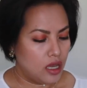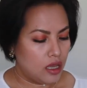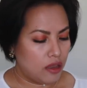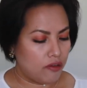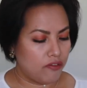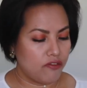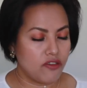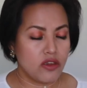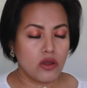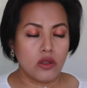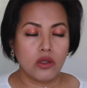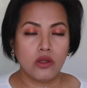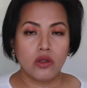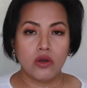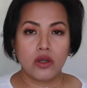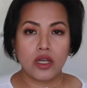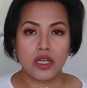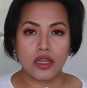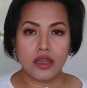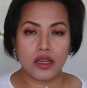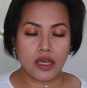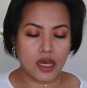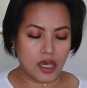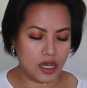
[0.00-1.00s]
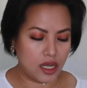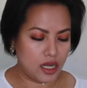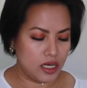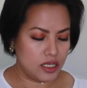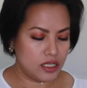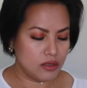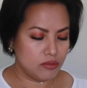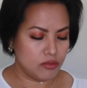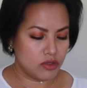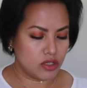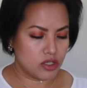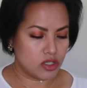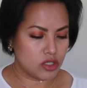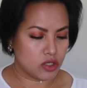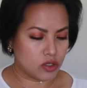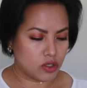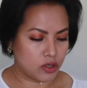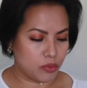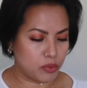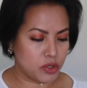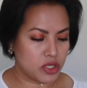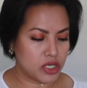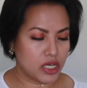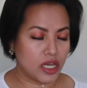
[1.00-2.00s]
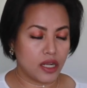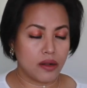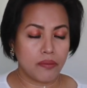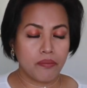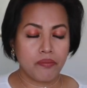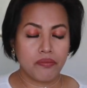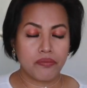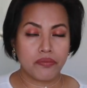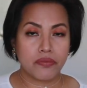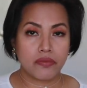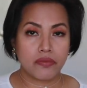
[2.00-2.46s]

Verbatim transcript: if you look at the item description,